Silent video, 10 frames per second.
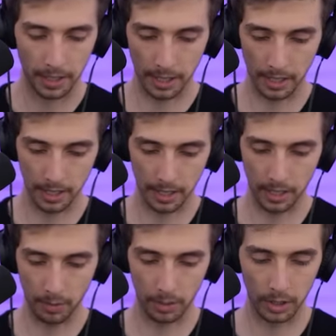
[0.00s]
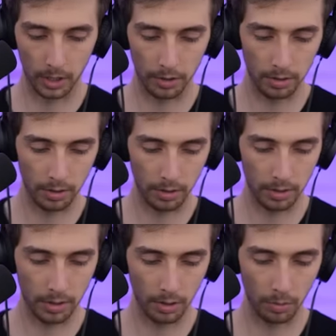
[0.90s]
Uh, we got, I
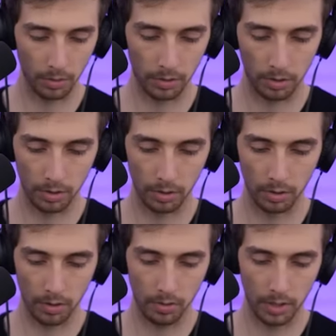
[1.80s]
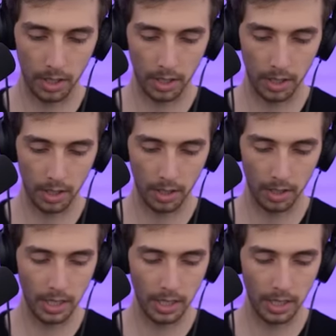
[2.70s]
think, one, two, three.